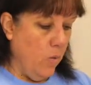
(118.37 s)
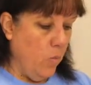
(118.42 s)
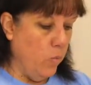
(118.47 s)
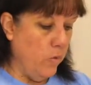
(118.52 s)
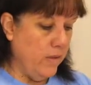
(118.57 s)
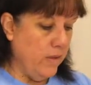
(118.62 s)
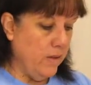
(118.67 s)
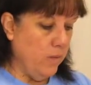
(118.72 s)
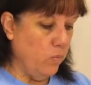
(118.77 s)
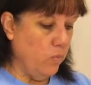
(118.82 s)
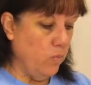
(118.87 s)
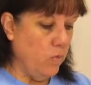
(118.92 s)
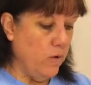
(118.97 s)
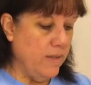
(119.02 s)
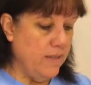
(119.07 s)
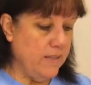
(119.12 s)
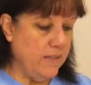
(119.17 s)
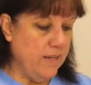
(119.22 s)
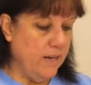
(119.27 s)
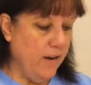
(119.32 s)
With the
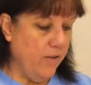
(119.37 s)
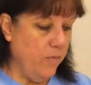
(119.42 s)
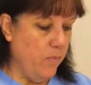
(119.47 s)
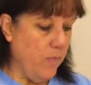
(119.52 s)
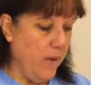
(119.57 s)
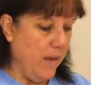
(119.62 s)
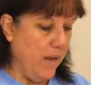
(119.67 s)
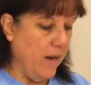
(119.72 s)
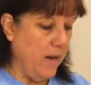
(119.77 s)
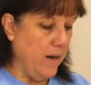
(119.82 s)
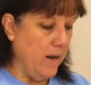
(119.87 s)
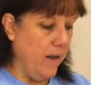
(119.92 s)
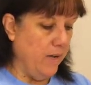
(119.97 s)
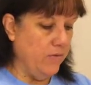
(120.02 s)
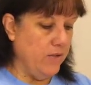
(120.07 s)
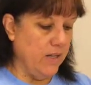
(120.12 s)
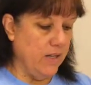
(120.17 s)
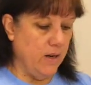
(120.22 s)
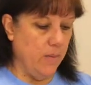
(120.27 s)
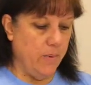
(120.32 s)
ones that I've made,
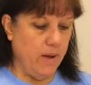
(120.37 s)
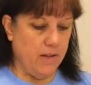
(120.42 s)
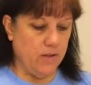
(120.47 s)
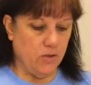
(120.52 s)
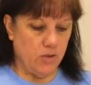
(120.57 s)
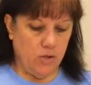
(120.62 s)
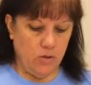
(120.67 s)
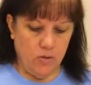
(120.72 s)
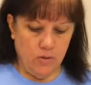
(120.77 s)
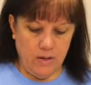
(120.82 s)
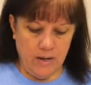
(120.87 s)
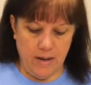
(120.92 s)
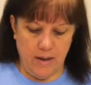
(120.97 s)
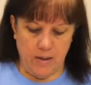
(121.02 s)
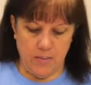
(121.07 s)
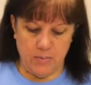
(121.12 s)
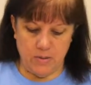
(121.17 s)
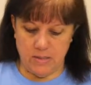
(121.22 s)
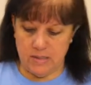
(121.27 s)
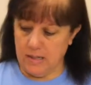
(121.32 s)
I've done about 2
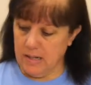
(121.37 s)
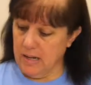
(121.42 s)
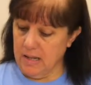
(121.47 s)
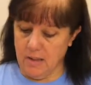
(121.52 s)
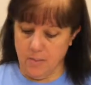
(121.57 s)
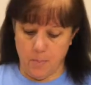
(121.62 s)
cups in the